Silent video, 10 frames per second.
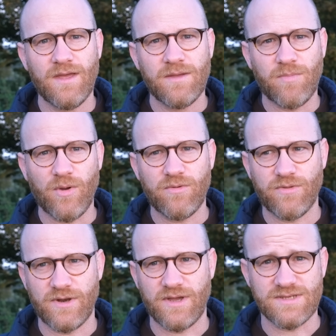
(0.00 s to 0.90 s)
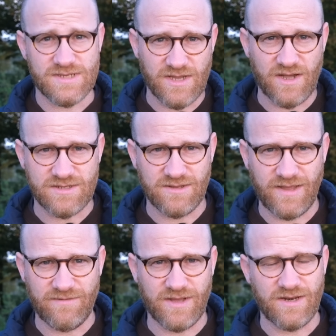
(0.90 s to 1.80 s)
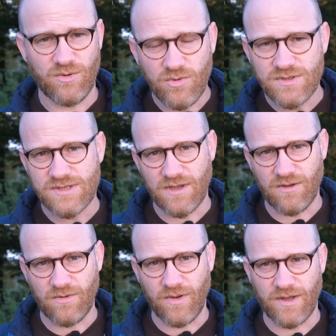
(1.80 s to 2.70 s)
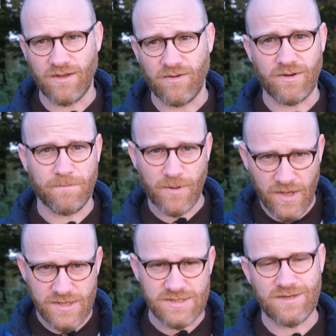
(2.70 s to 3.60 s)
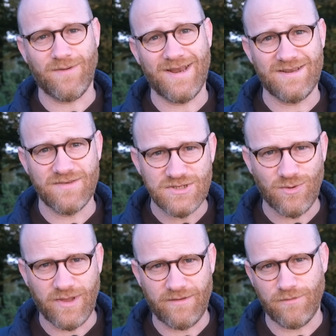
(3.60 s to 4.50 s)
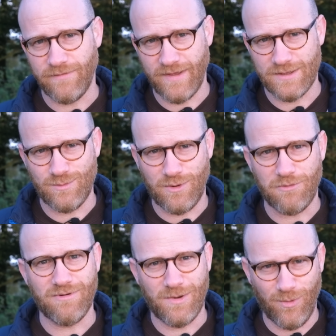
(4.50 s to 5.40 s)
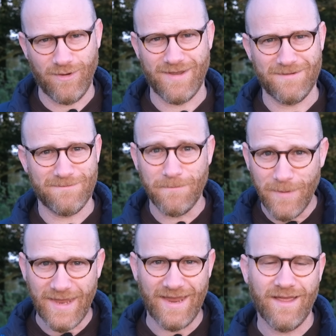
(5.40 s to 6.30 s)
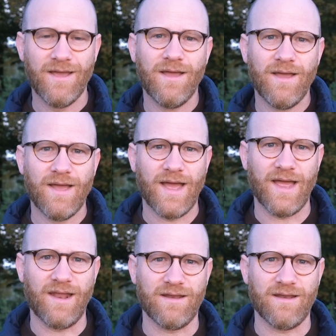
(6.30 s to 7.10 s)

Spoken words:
both on a societal level and also on a personal, individual level. Things were not really working for me. And